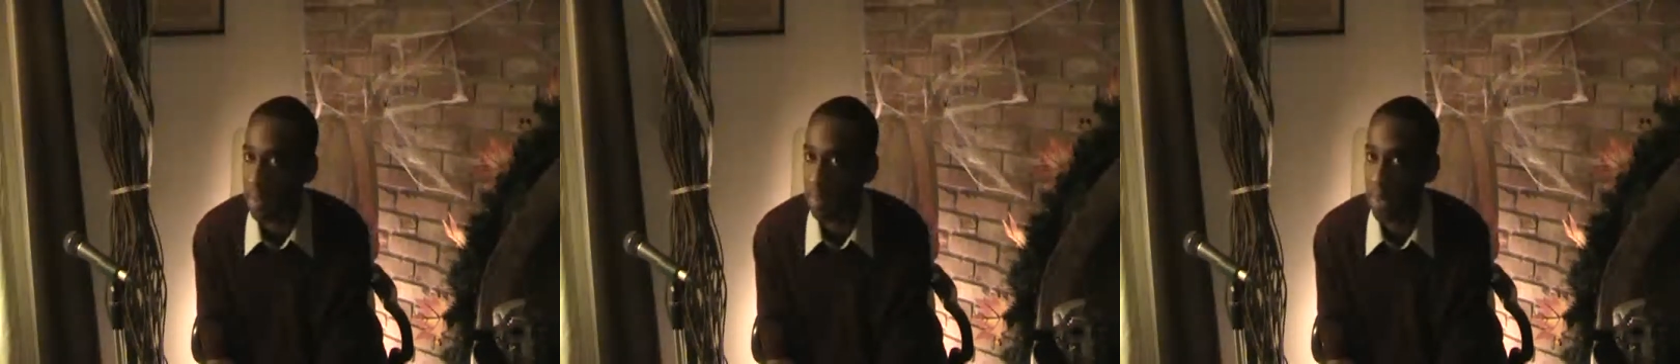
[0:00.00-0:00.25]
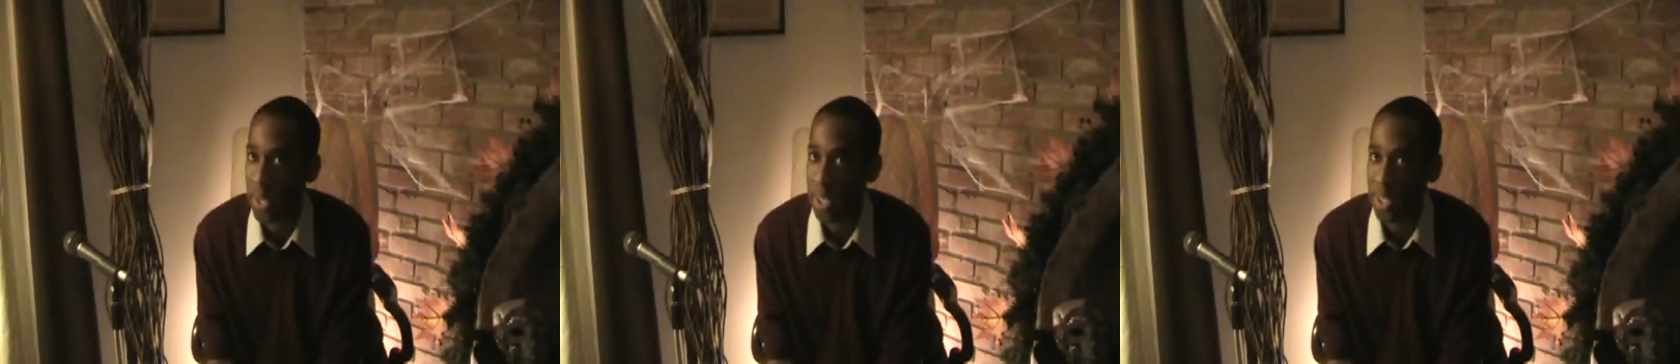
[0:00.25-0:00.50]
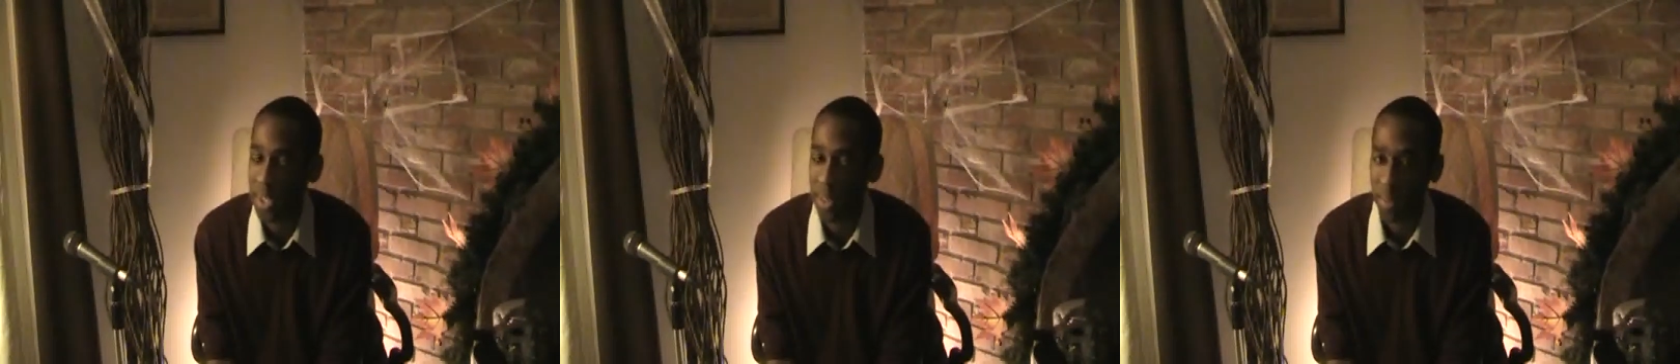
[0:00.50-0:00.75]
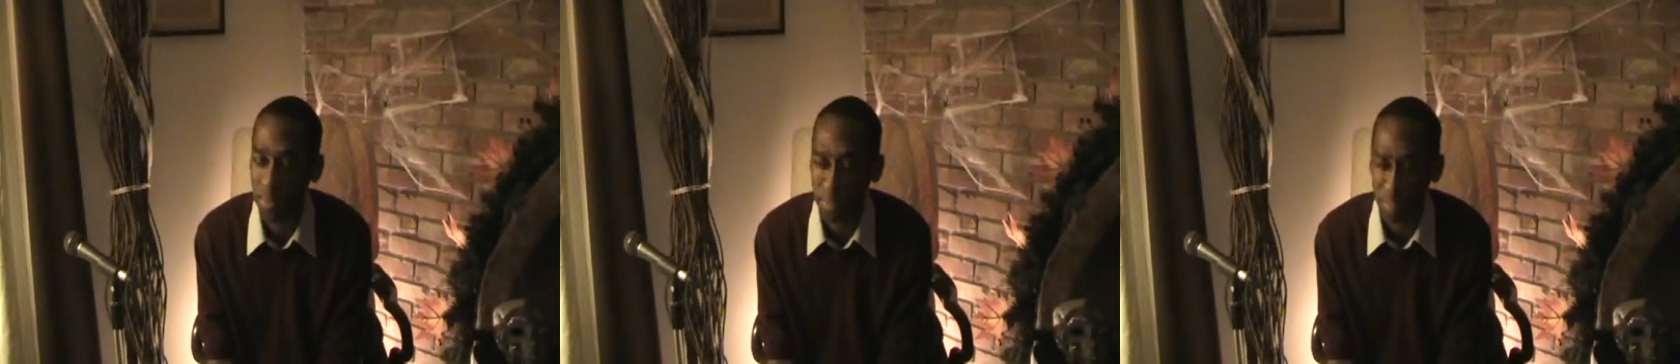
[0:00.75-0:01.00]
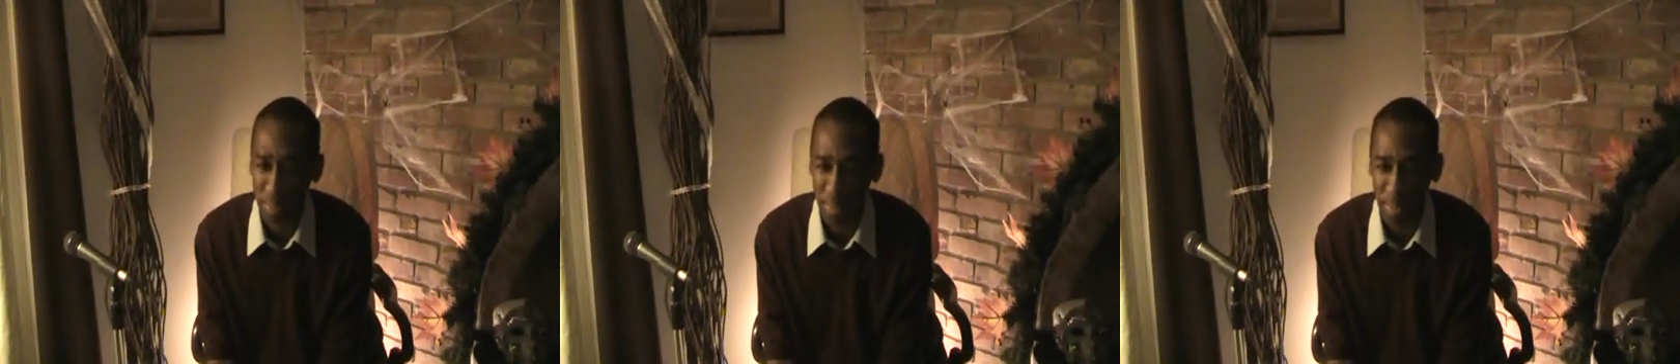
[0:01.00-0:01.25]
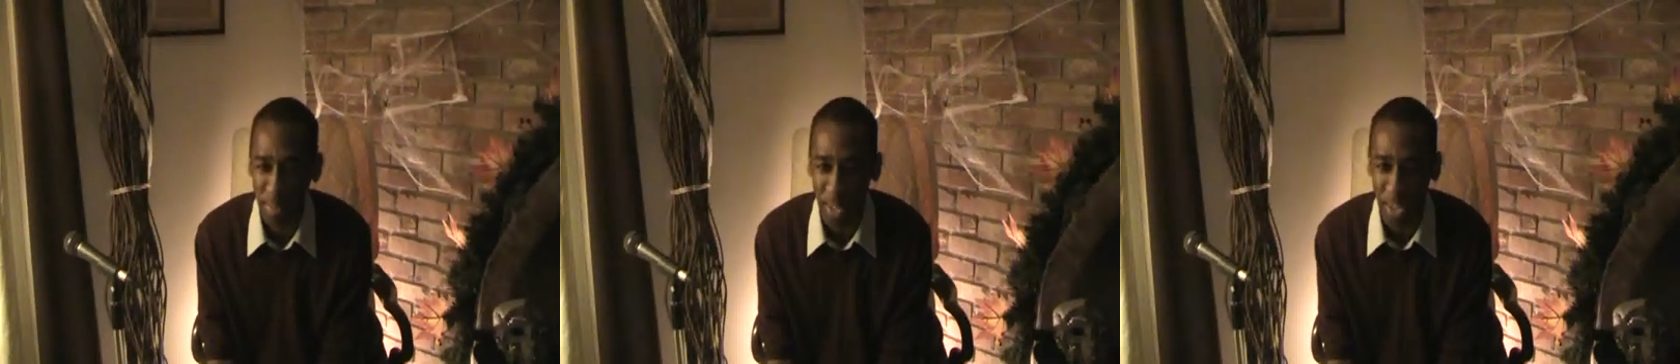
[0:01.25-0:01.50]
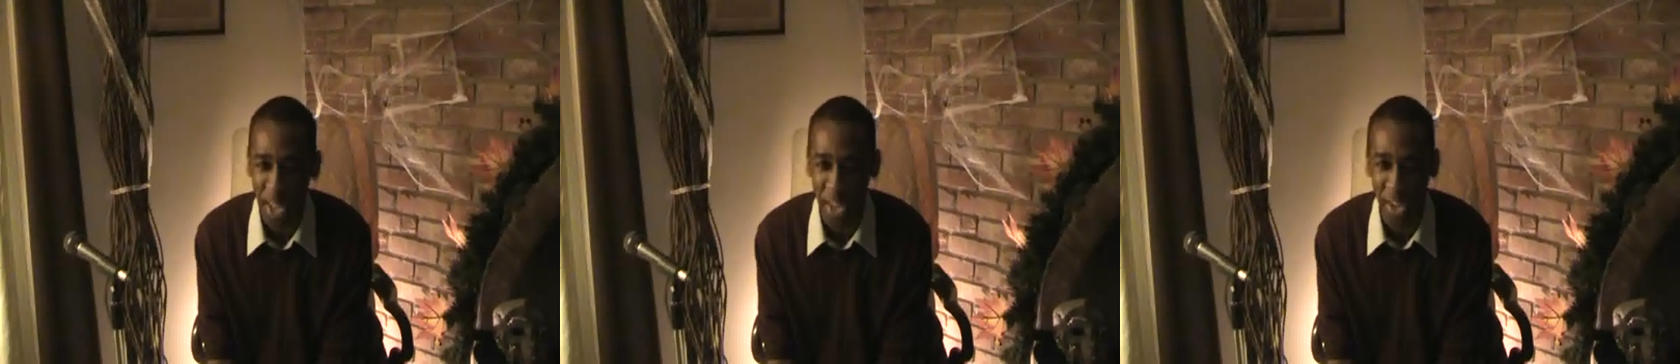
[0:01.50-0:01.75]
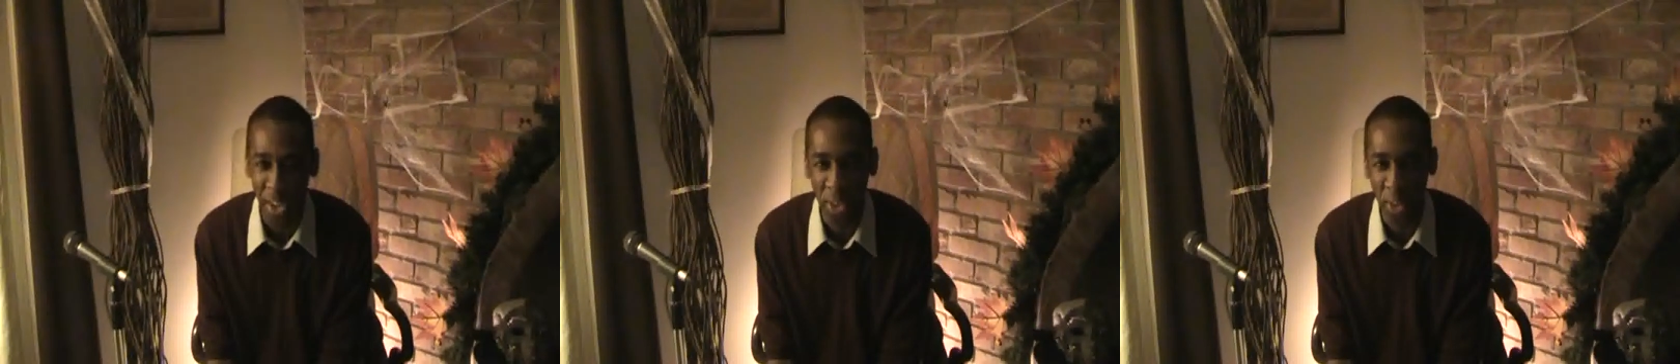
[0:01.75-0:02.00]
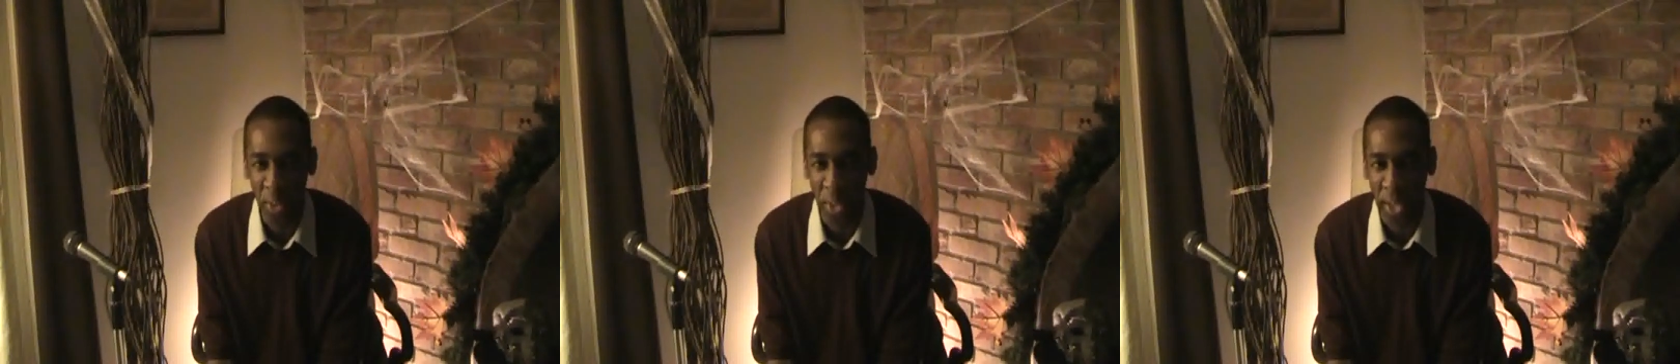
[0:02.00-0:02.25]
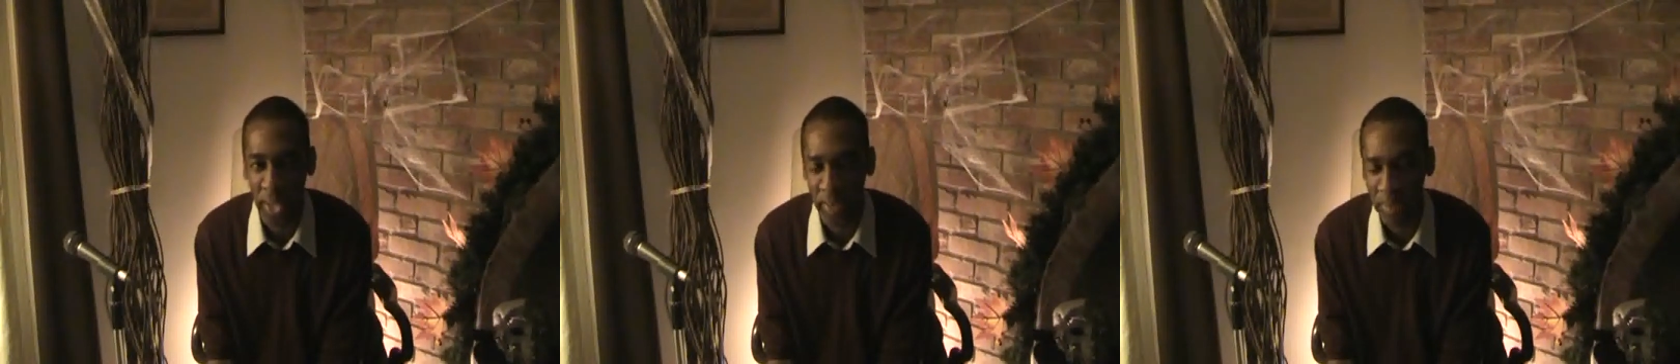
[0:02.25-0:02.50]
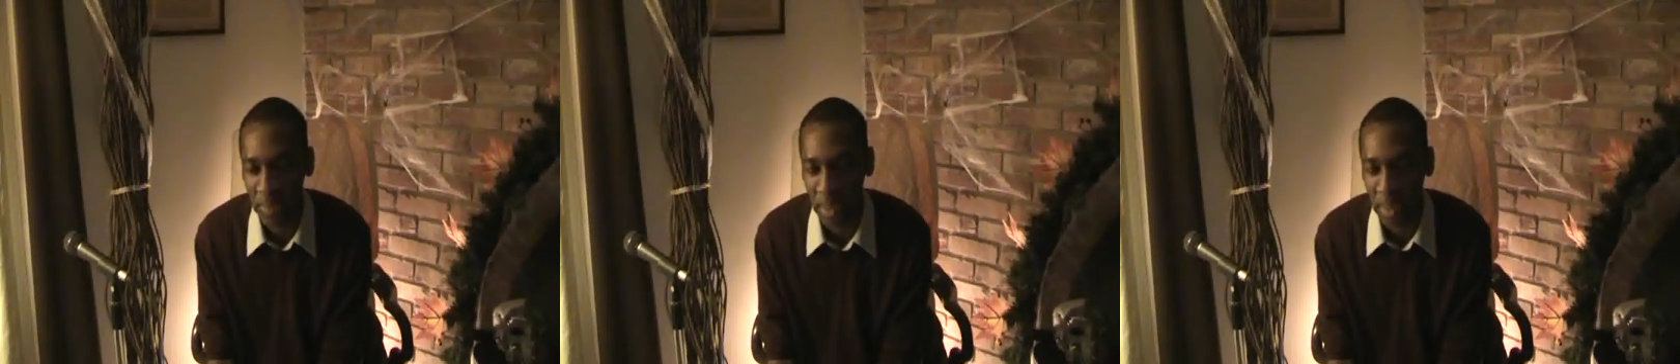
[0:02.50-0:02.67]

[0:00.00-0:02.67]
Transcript: but in another way,